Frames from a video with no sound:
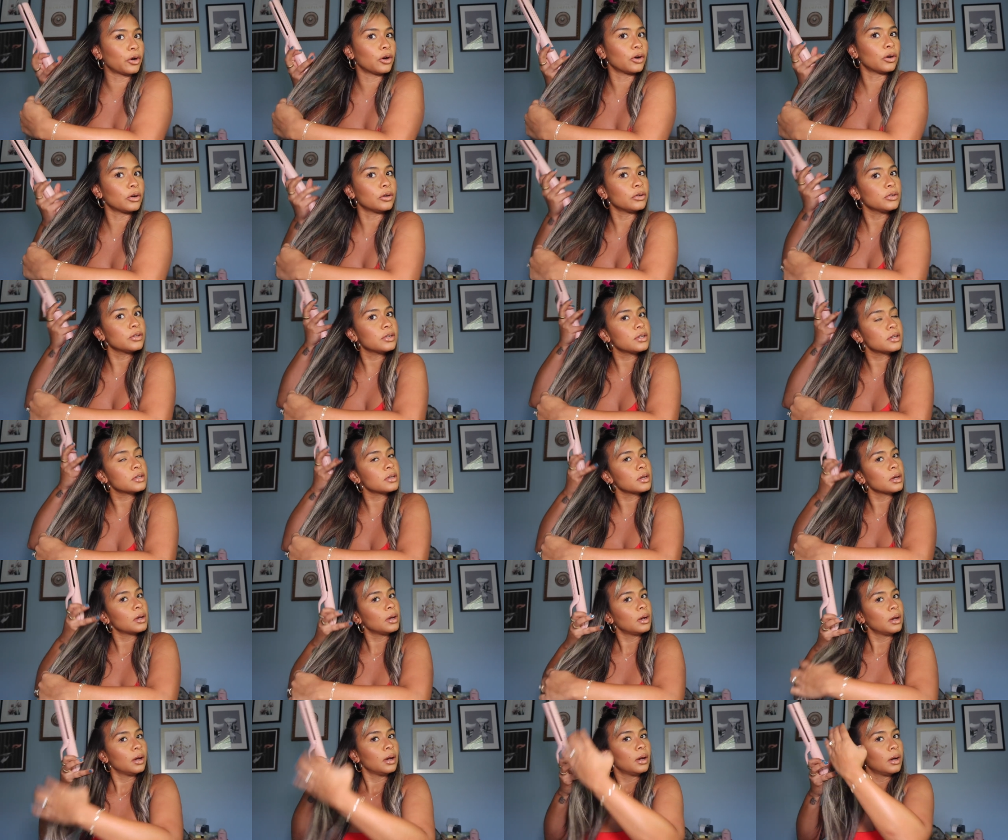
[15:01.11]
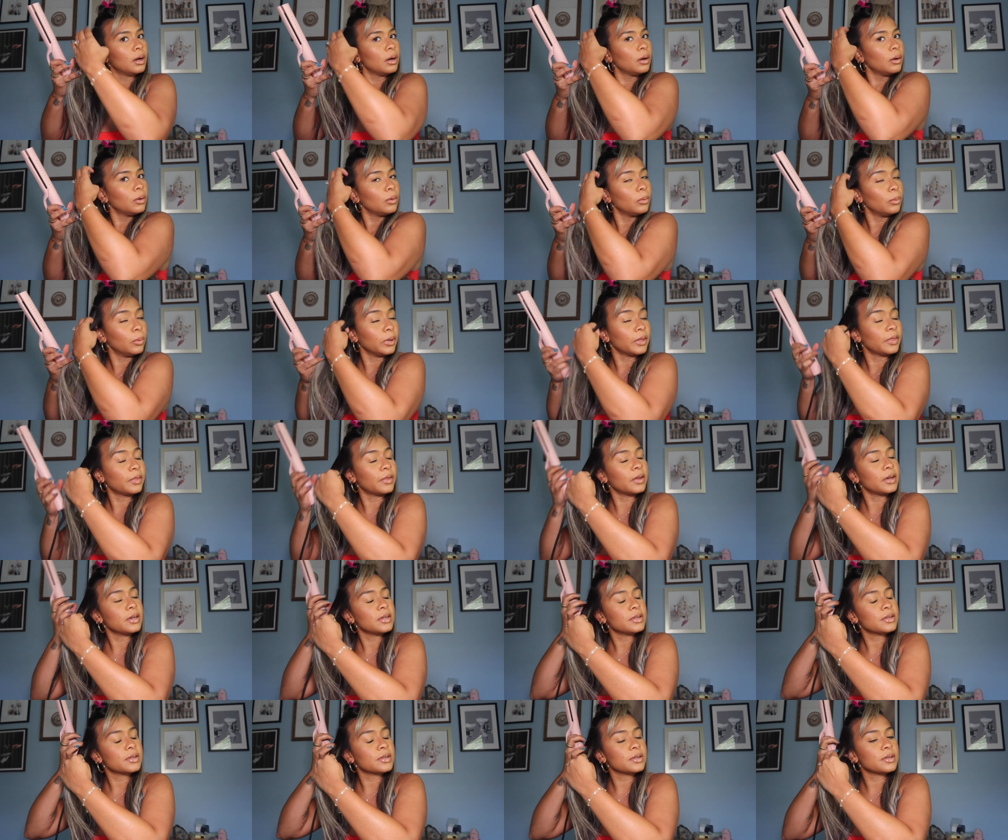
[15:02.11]
curls with
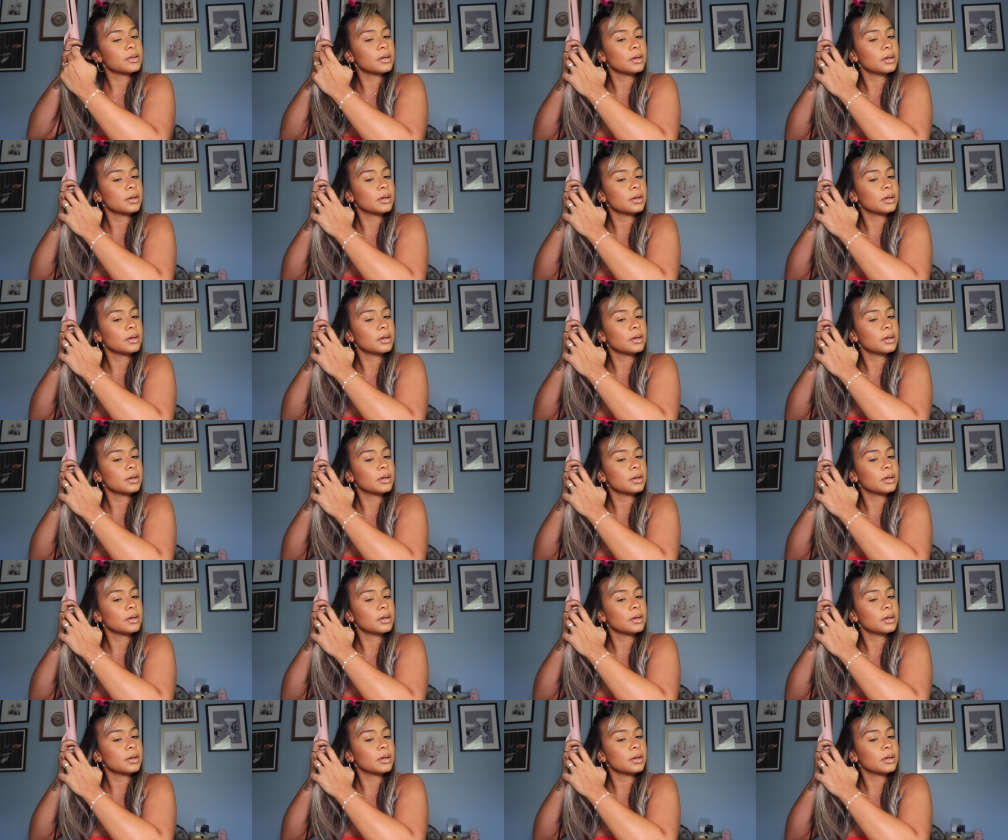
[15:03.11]
this,